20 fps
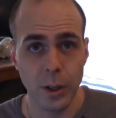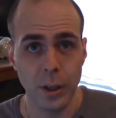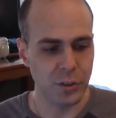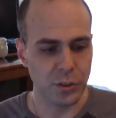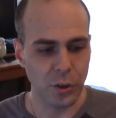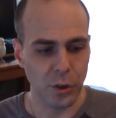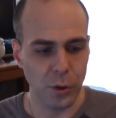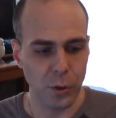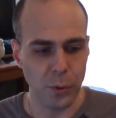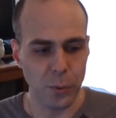
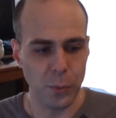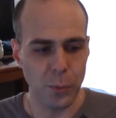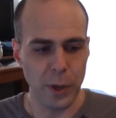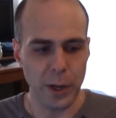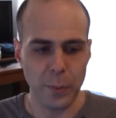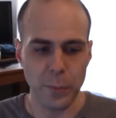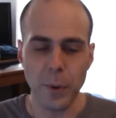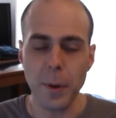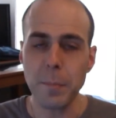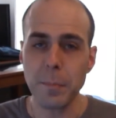So when
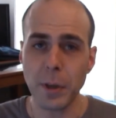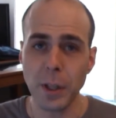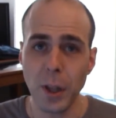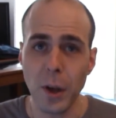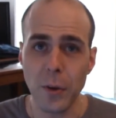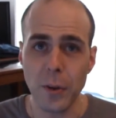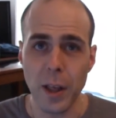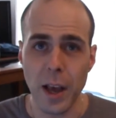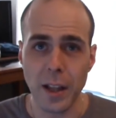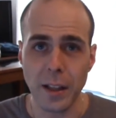it went
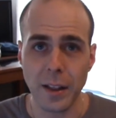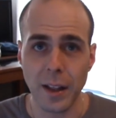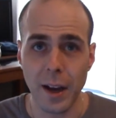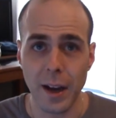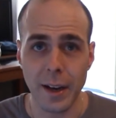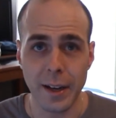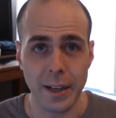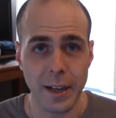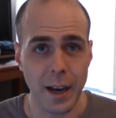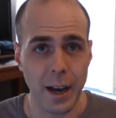below that
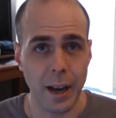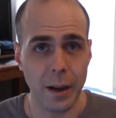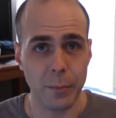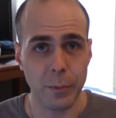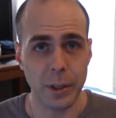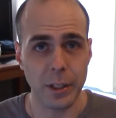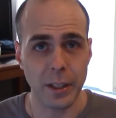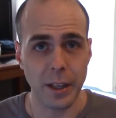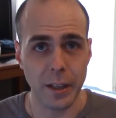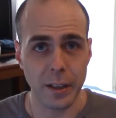line, I
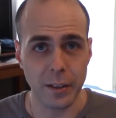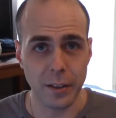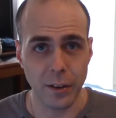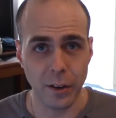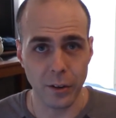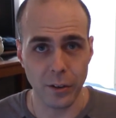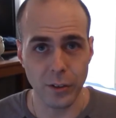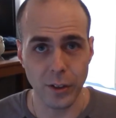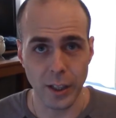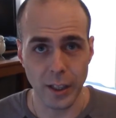would get
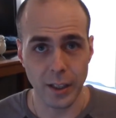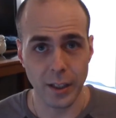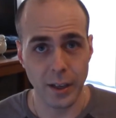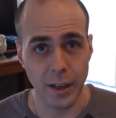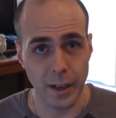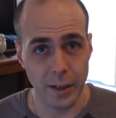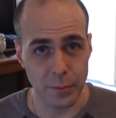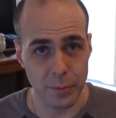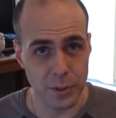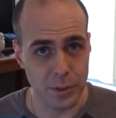gurgling
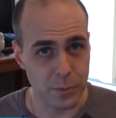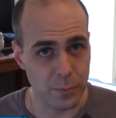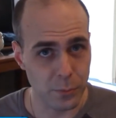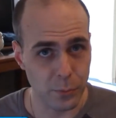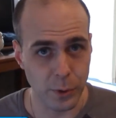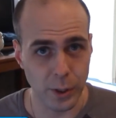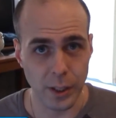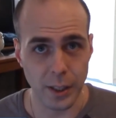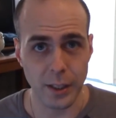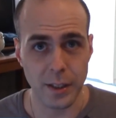and it was
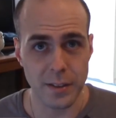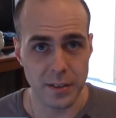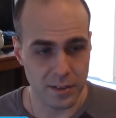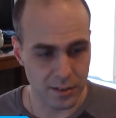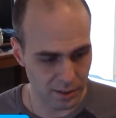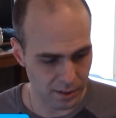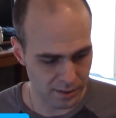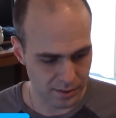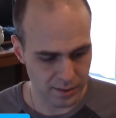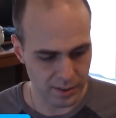really
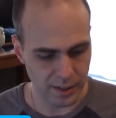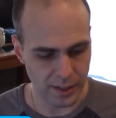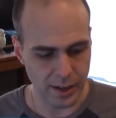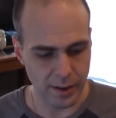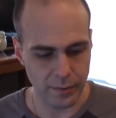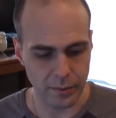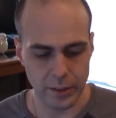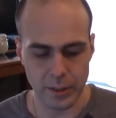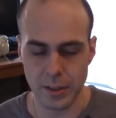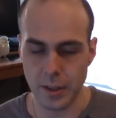consistent
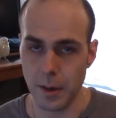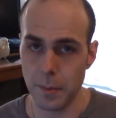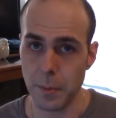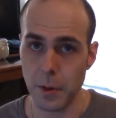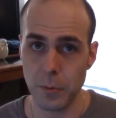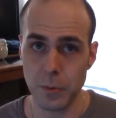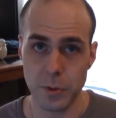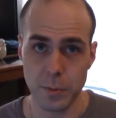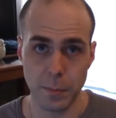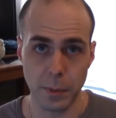every time
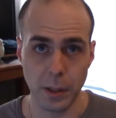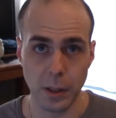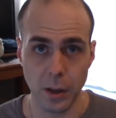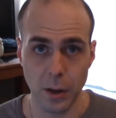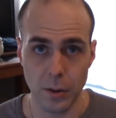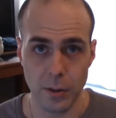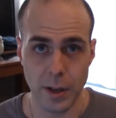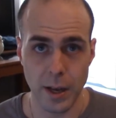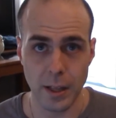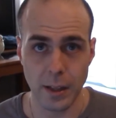it was
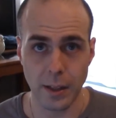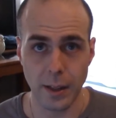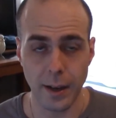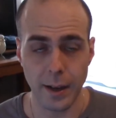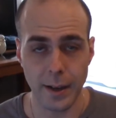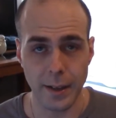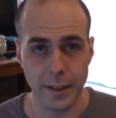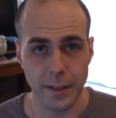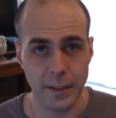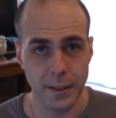below that
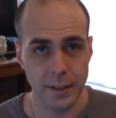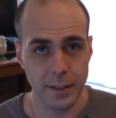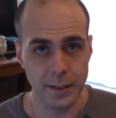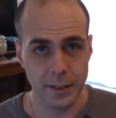line